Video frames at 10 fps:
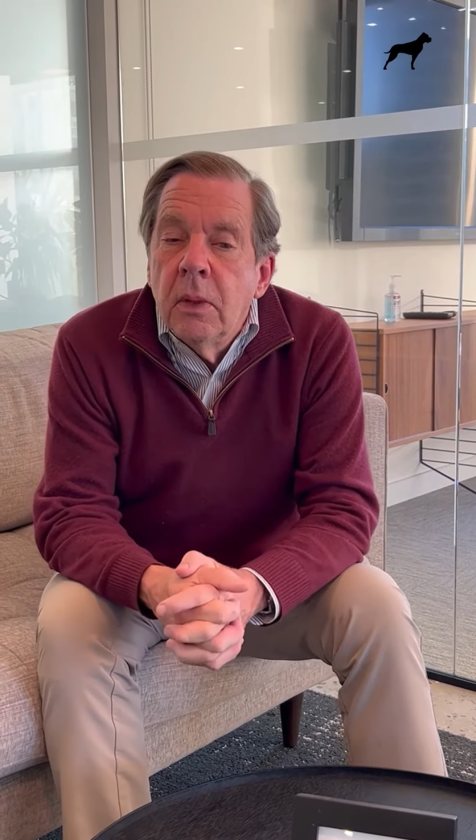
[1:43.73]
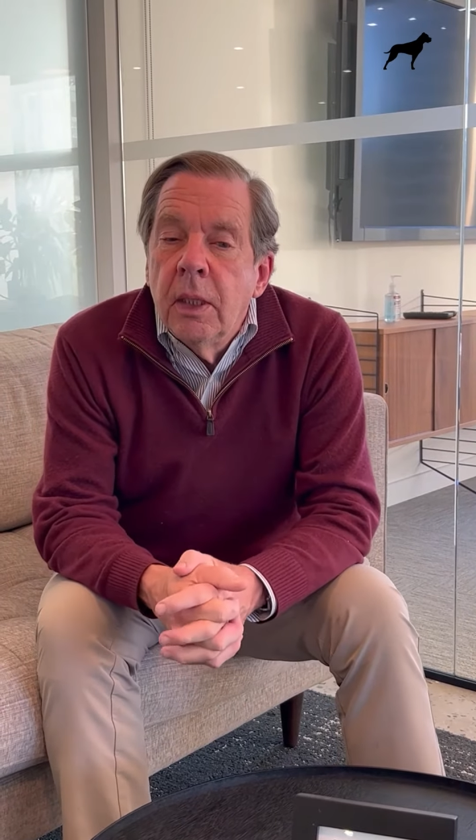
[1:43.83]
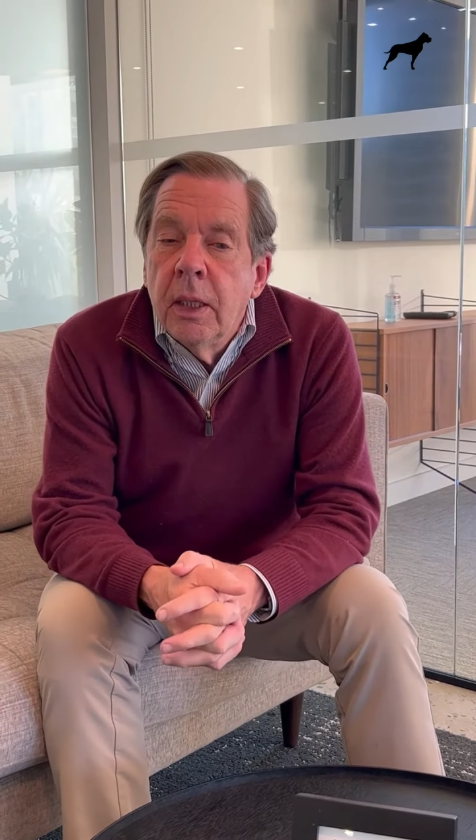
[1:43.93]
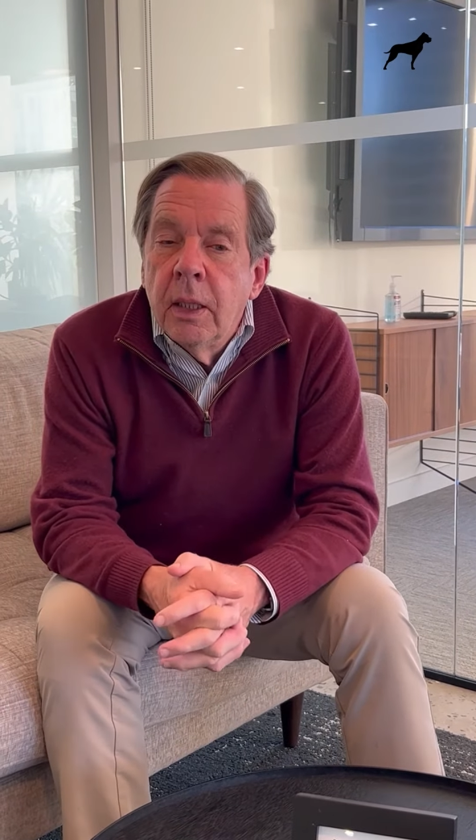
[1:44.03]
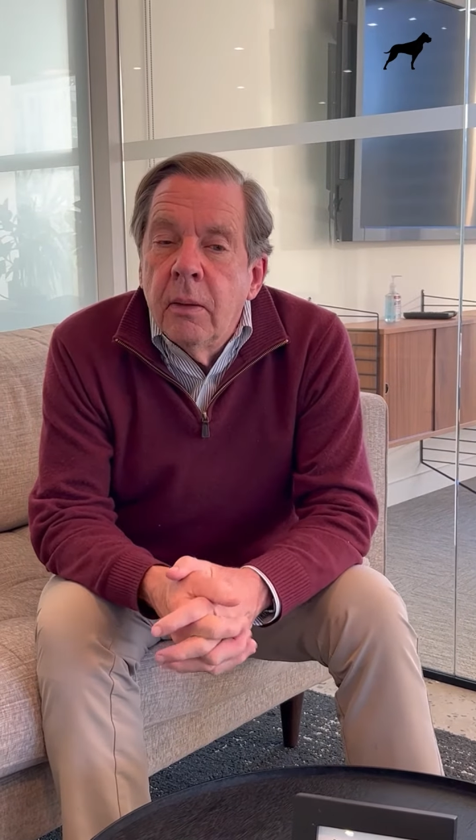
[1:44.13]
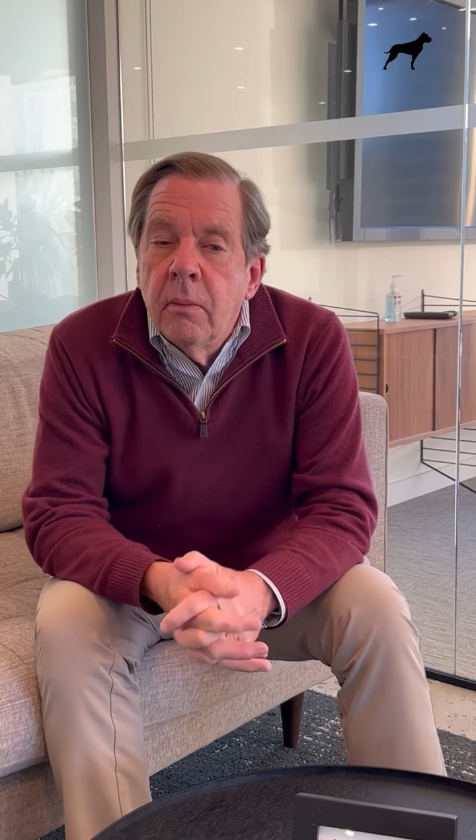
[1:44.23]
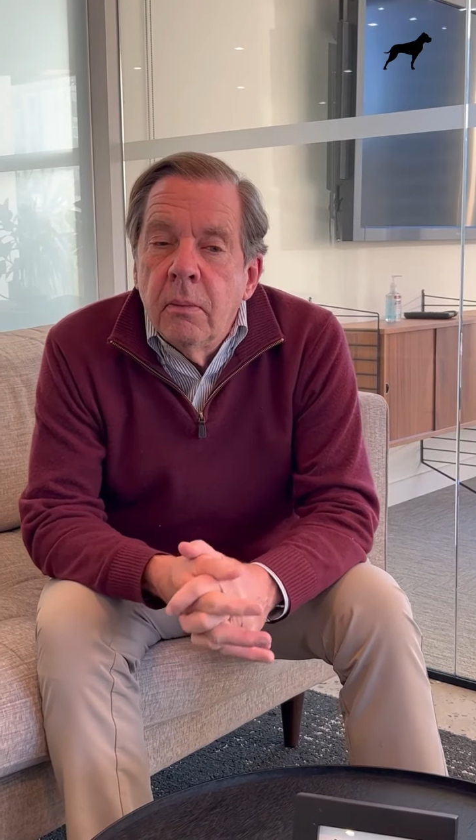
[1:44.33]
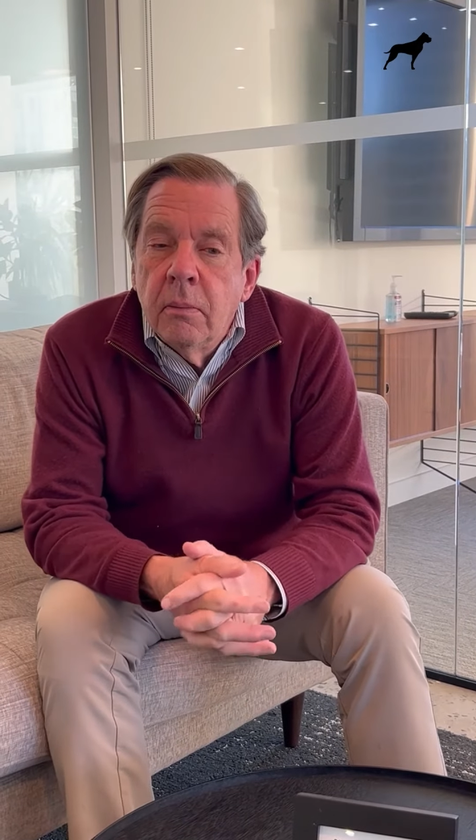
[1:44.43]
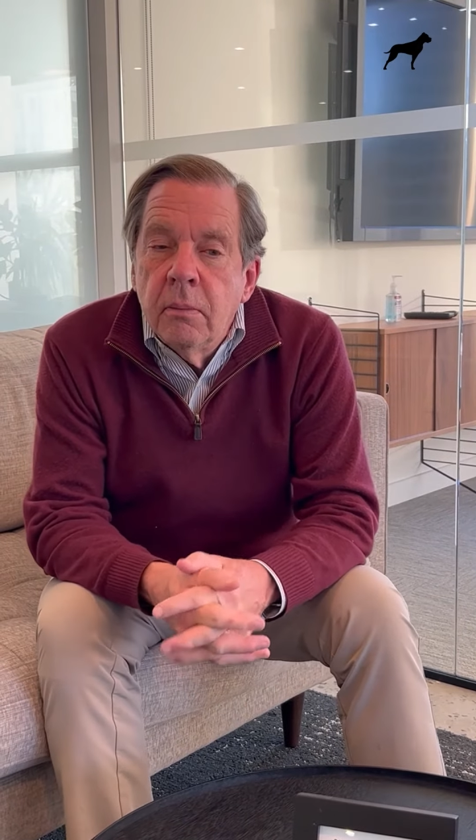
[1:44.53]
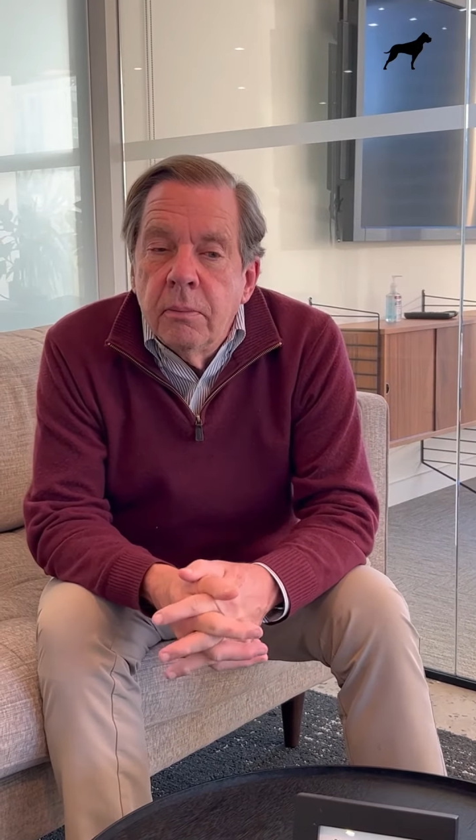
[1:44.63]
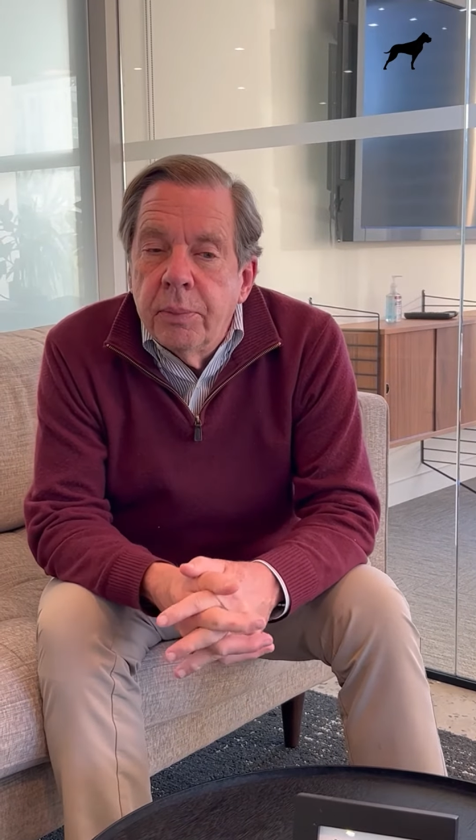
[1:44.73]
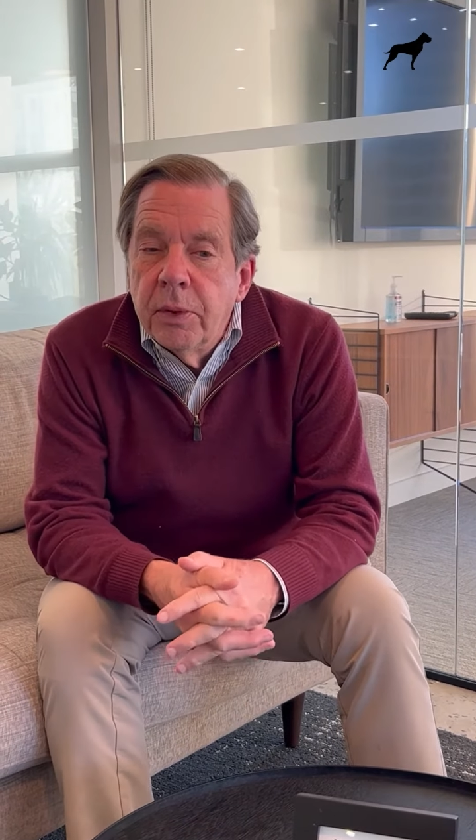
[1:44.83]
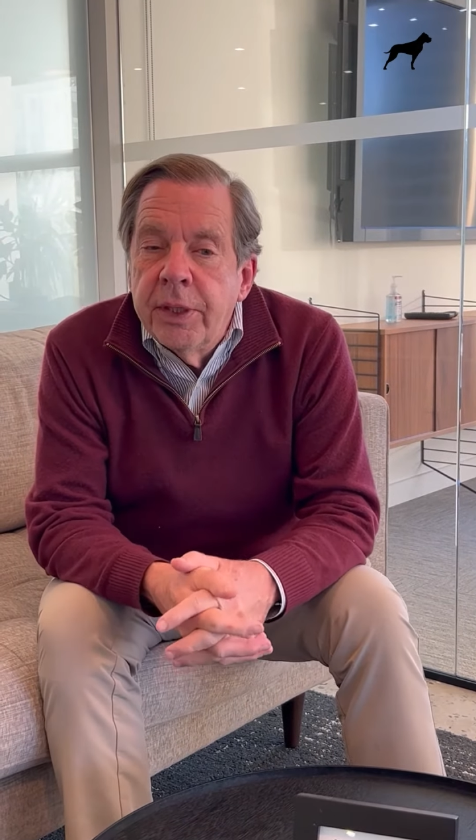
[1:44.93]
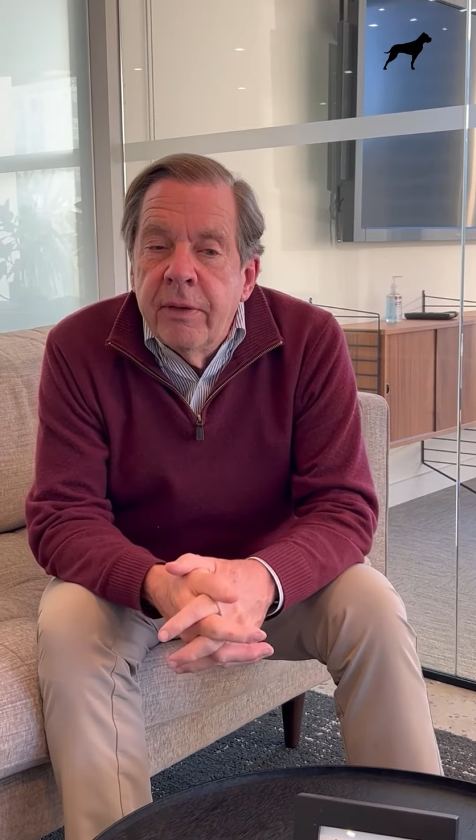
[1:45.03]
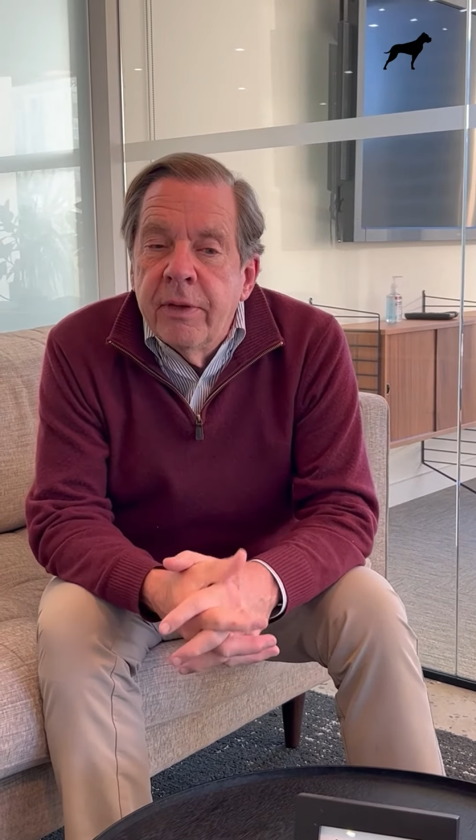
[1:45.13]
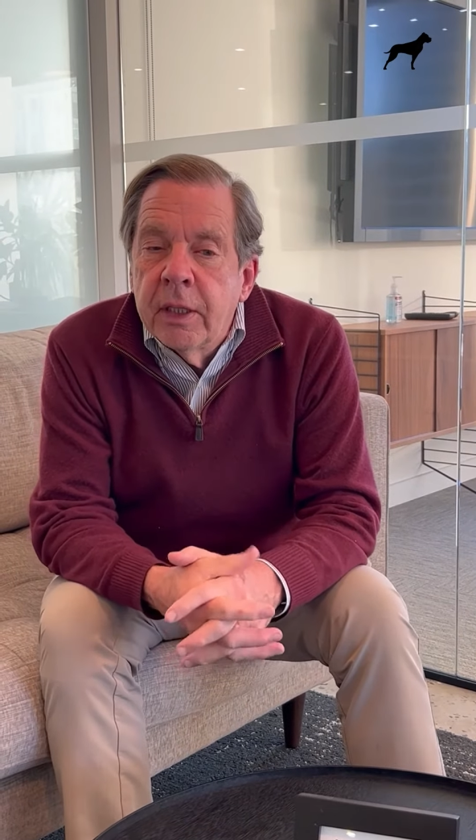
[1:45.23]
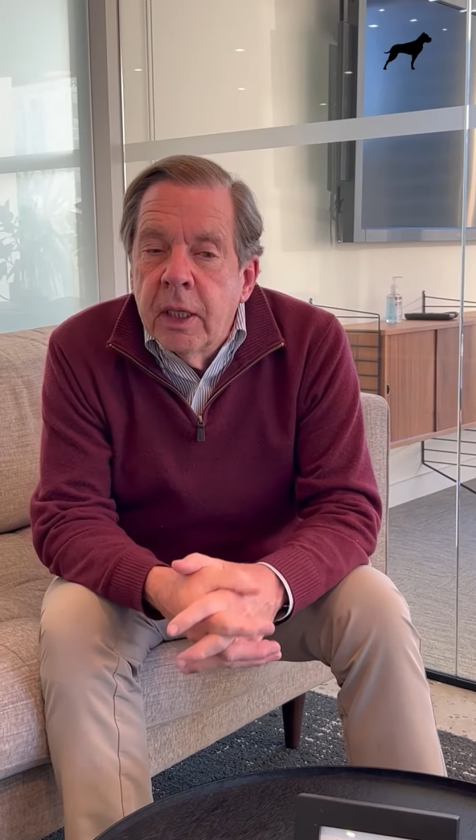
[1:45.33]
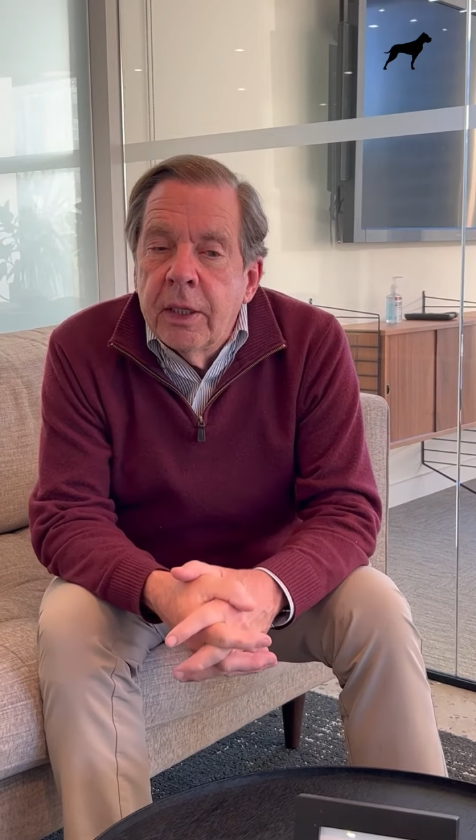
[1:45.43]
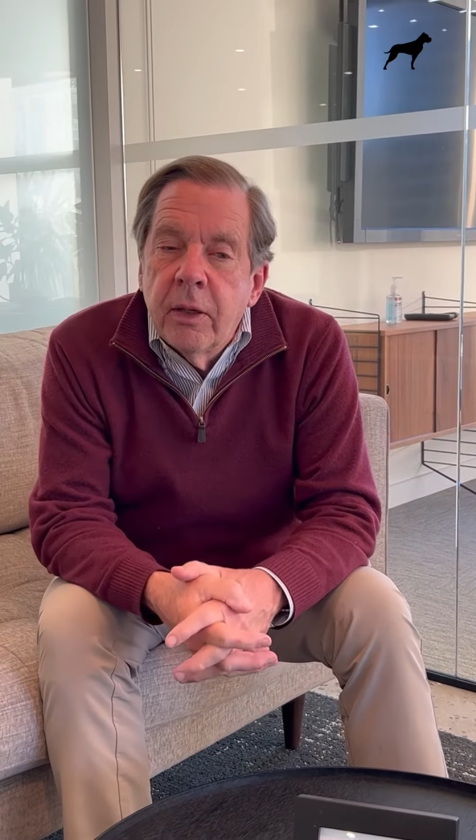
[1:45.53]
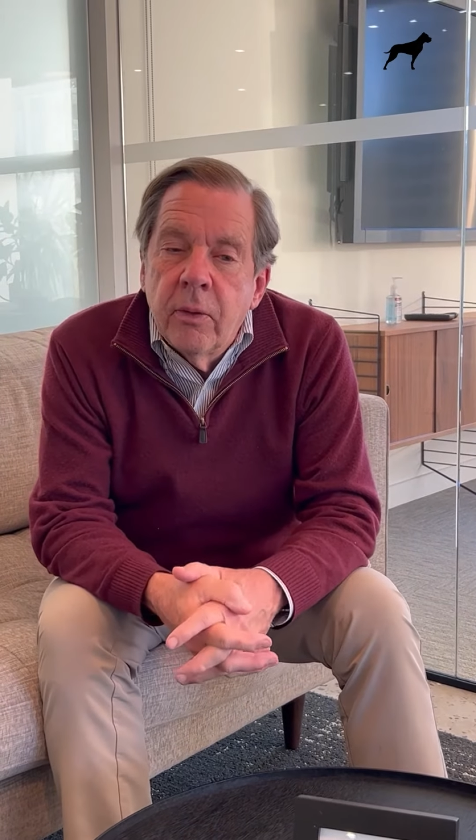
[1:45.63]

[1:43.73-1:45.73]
in believing that there